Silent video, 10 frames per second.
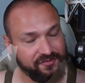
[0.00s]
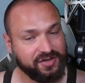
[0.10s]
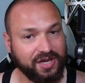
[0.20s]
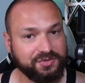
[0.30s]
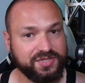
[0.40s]
to
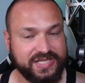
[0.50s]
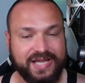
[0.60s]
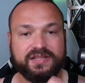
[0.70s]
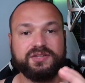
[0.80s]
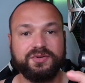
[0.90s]

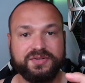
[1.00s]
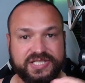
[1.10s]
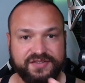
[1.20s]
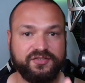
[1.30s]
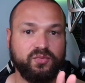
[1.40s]
understand that there are
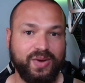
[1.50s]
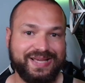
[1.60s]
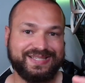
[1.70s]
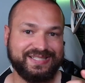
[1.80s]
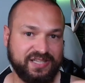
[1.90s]
different
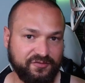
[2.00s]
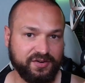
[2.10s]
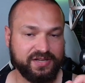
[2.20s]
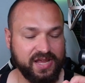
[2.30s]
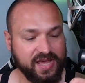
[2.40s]
ways and
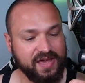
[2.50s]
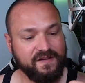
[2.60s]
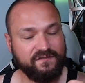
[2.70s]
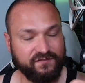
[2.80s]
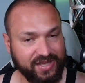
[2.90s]
different
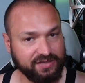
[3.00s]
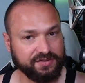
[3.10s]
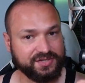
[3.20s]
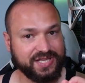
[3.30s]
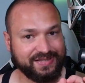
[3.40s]

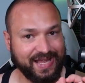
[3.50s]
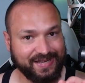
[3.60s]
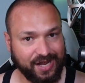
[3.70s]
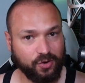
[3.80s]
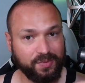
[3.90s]
feels that
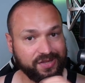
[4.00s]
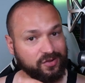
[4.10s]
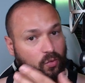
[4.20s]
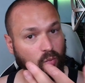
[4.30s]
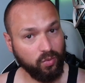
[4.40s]
not only
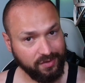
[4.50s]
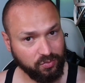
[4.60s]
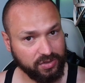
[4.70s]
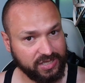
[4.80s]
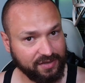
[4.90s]
the wood
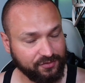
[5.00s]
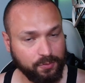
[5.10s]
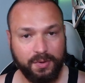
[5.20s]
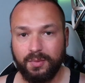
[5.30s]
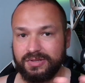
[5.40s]
will give you,
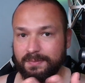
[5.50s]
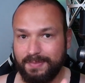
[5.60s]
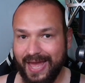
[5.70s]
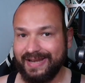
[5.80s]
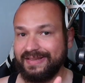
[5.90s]
but what the
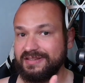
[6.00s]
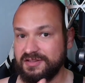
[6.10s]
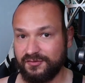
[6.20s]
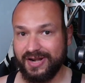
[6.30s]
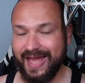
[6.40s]
pen and the
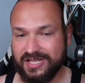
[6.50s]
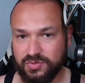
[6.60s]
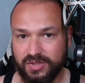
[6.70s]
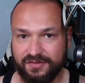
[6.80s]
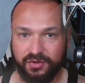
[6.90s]
different heads
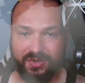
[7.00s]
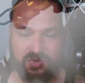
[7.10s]
will give you as